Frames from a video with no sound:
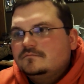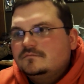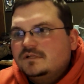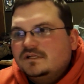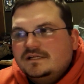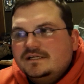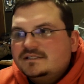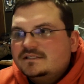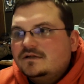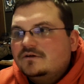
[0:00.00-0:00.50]

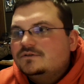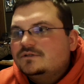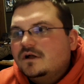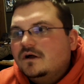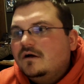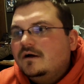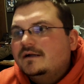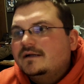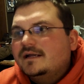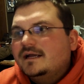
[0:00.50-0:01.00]
the list goes
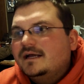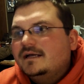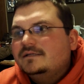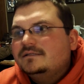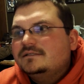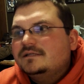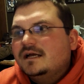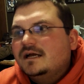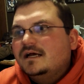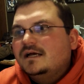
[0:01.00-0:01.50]
on,
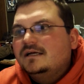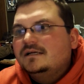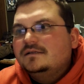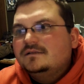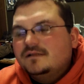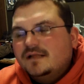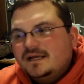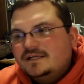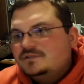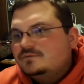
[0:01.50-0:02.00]
guys.
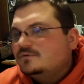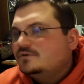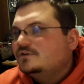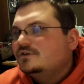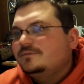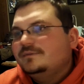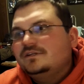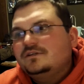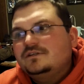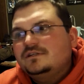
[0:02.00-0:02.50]
Lightsworn
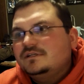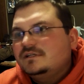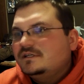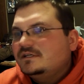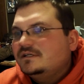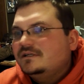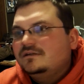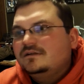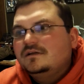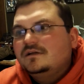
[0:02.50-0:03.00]
are going to be good
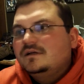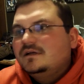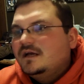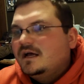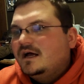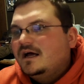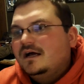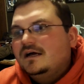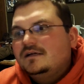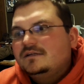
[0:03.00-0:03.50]
again.
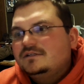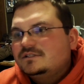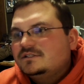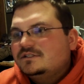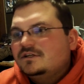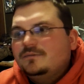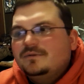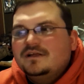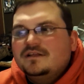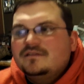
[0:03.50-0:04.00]
Just
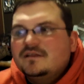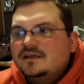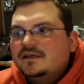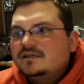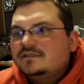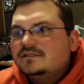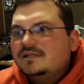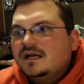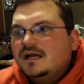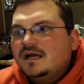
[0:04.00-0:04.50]
so many
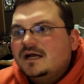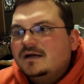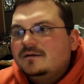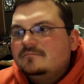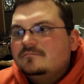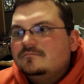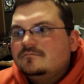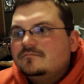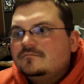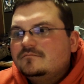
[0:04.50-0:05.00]
things. I